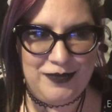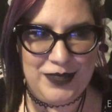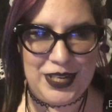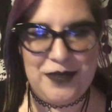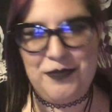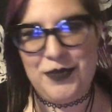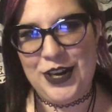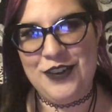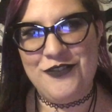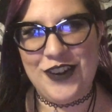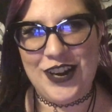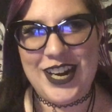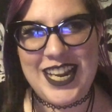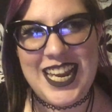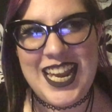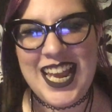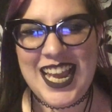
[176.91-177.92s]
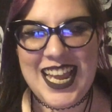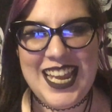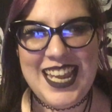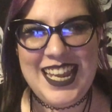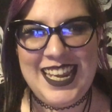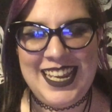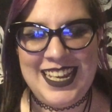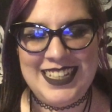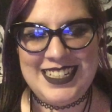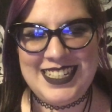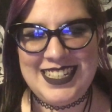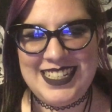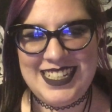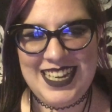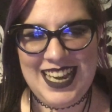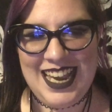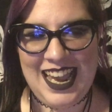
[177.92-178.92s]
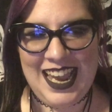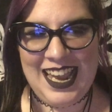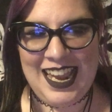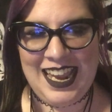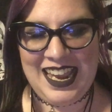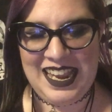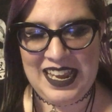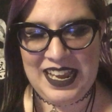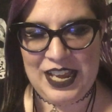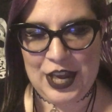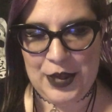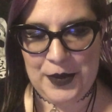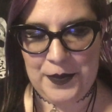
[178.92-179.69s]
like brain farting. It's a